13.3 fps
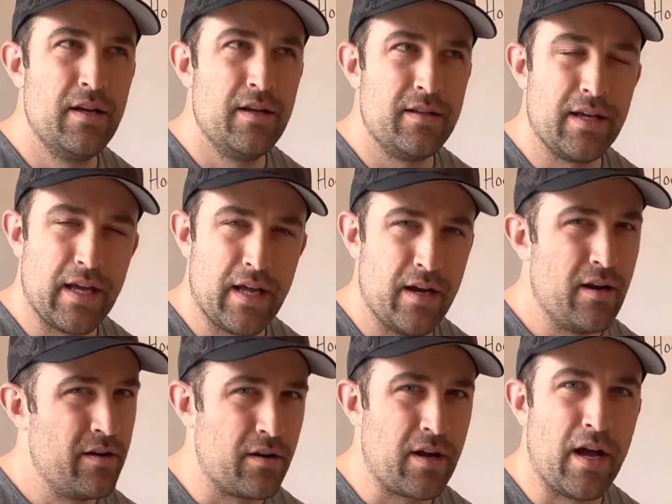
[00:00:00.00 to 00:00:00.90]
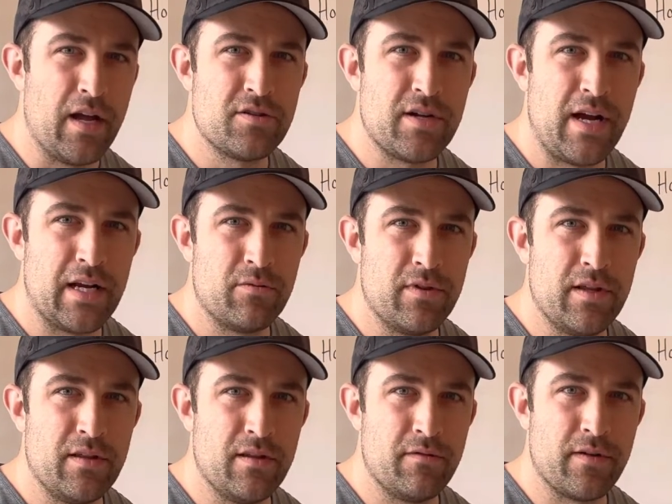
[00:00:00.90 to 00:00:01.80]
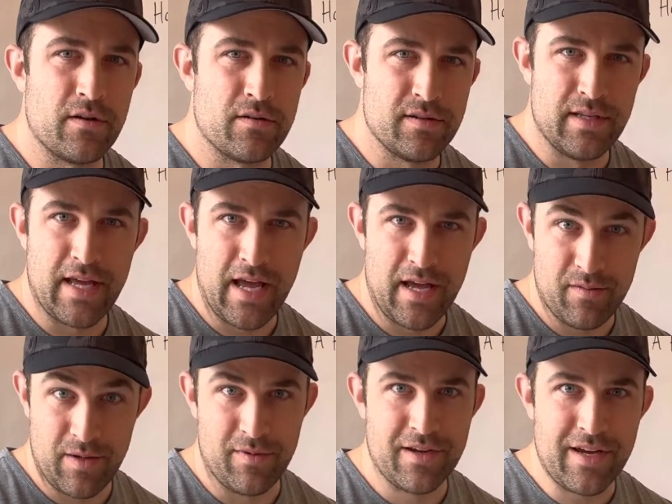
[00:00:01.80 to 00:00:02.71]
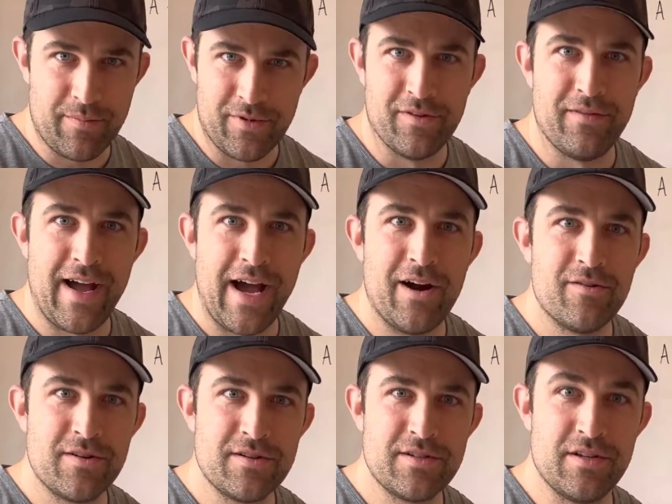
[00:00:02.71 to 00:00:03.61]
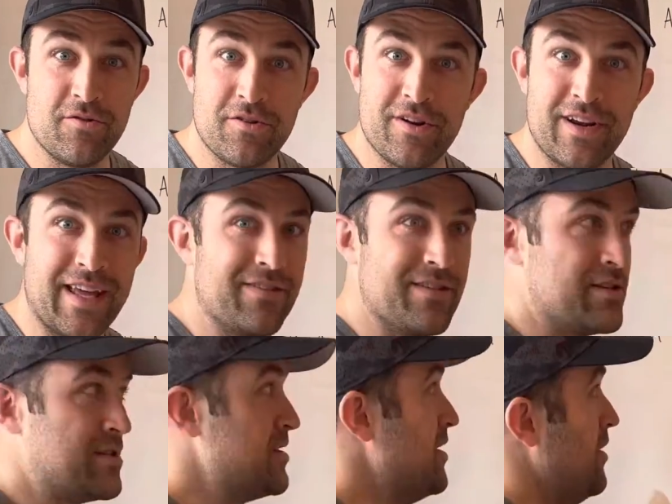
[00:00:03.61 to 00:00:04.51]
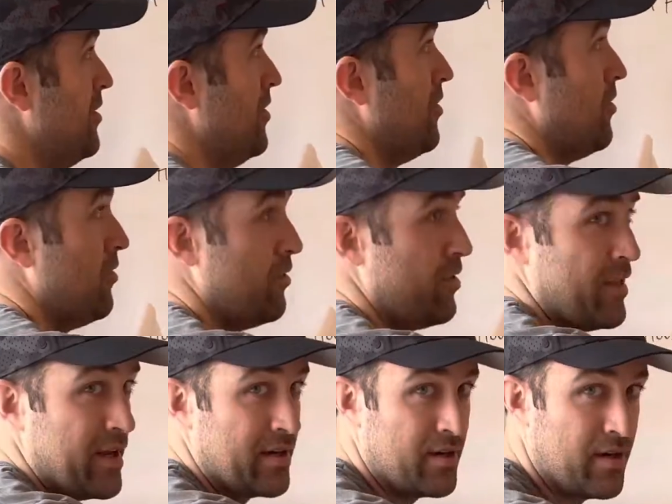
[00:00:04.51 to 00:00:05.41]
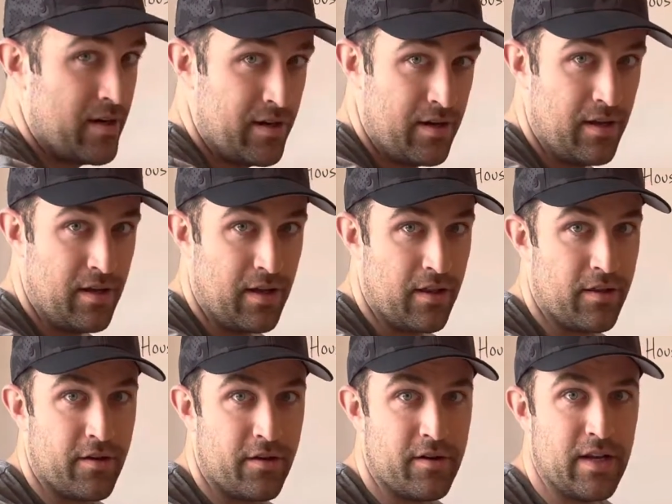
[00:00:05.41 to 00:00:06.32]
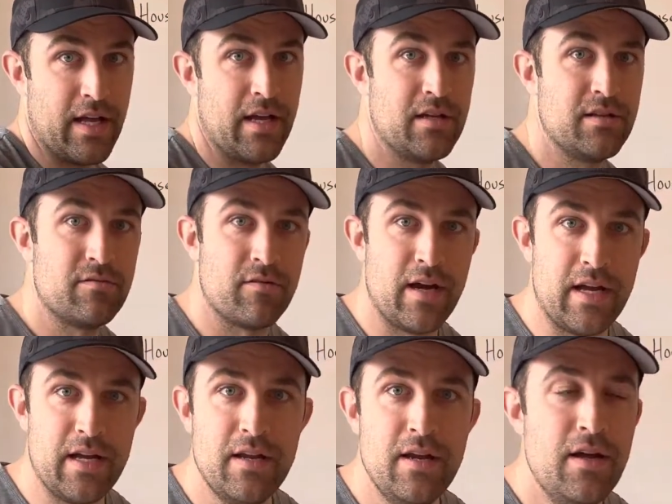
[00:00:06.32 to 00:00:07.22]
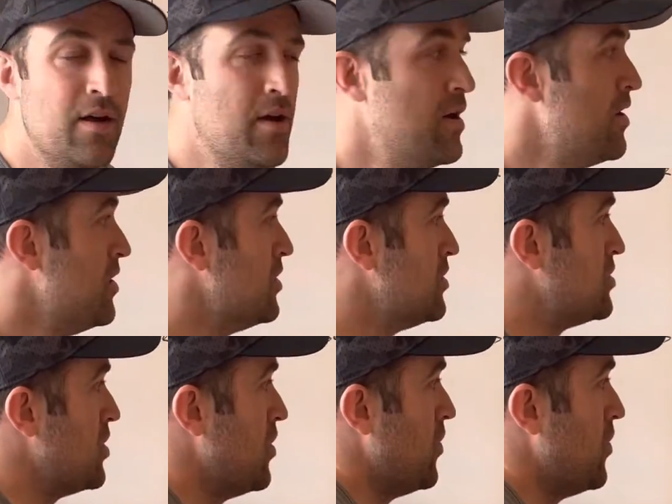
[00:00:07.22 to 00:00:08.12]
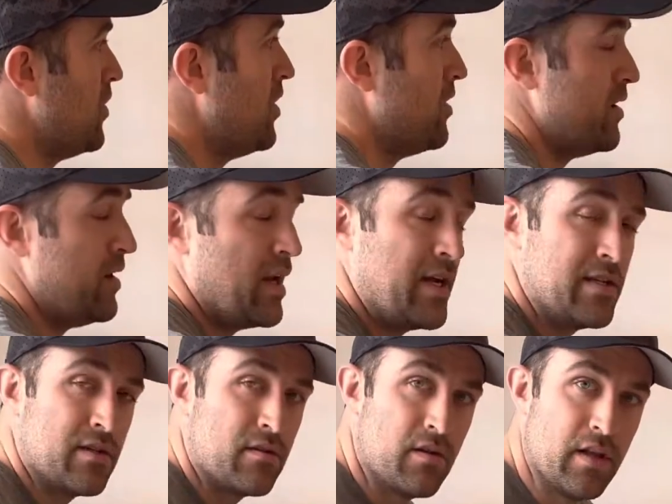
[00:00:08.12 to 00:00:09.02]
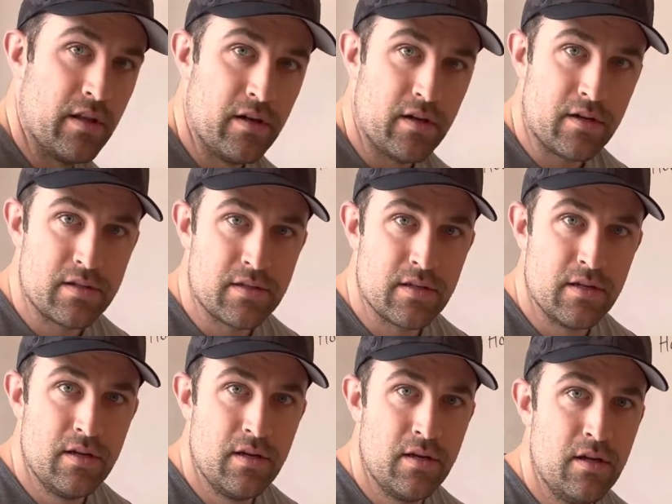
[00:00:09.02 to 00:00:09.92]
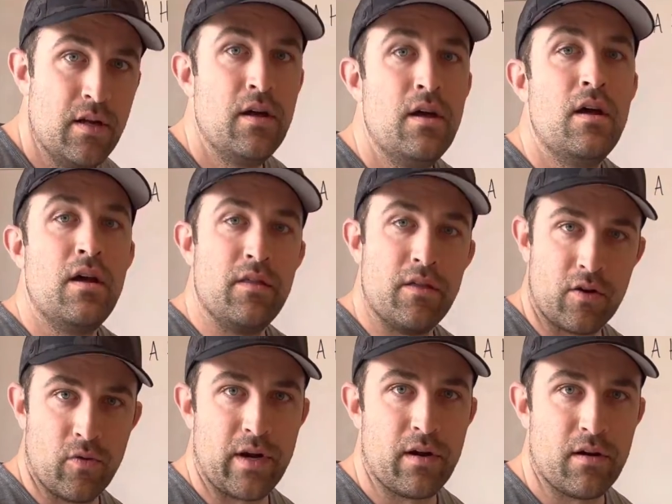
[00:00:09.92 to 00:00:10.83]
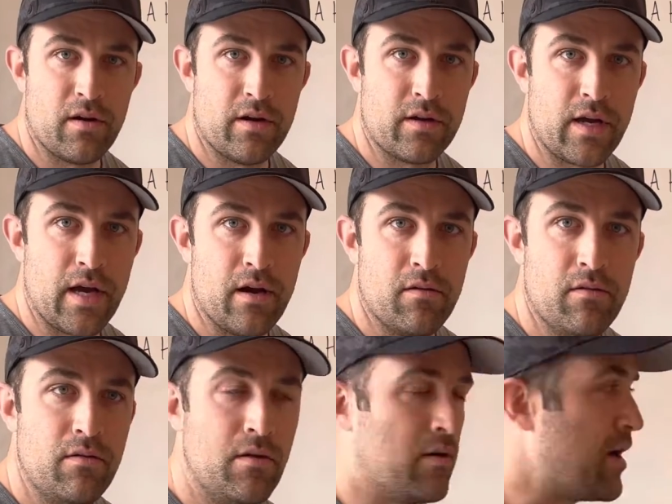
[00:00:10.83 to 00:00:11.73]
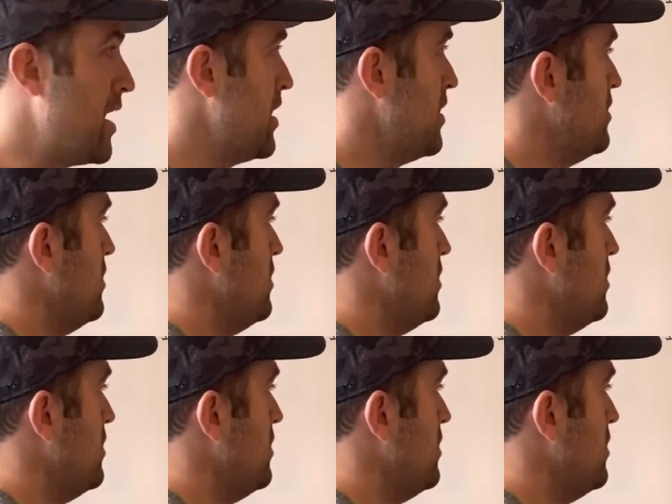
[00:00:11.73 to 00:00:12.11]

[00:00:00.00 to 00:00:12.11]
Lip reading: to get it under contract within the first day, maybe a couple of hours, in order to get this whole thing done in 30 days, right? So the nicer it looks, the quicker it'll go, okay?